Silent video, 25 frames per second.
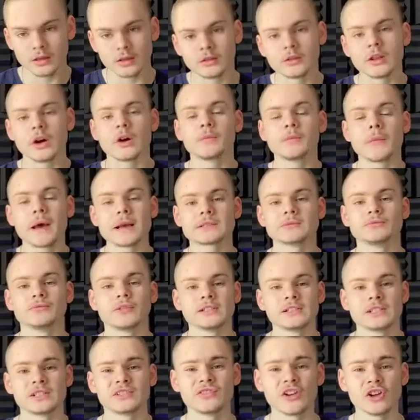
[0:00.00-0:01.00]
that would
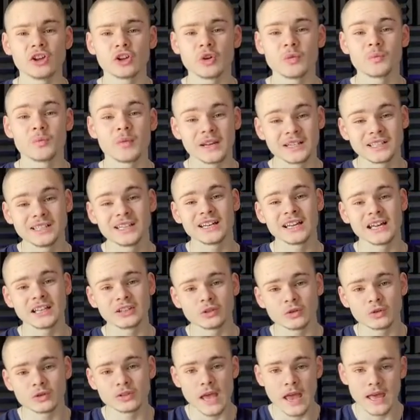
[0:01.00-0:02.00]
maximize his value, but he didn't get
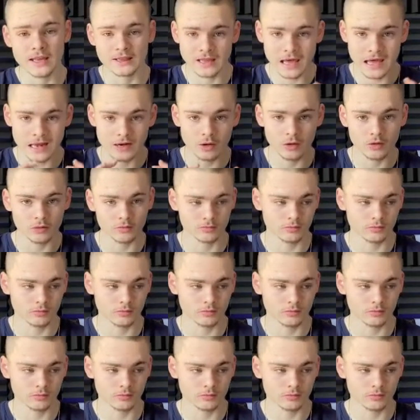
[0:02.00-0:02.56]
those, and that